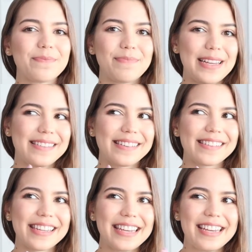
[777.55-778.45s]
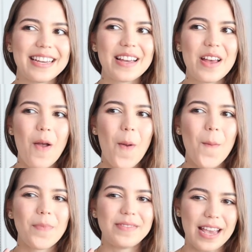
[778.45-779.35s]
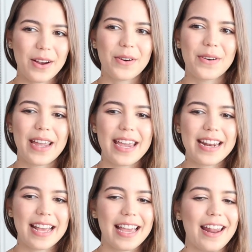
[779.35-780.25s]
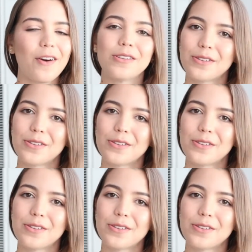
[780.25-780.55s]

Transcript: basically decorate and get all the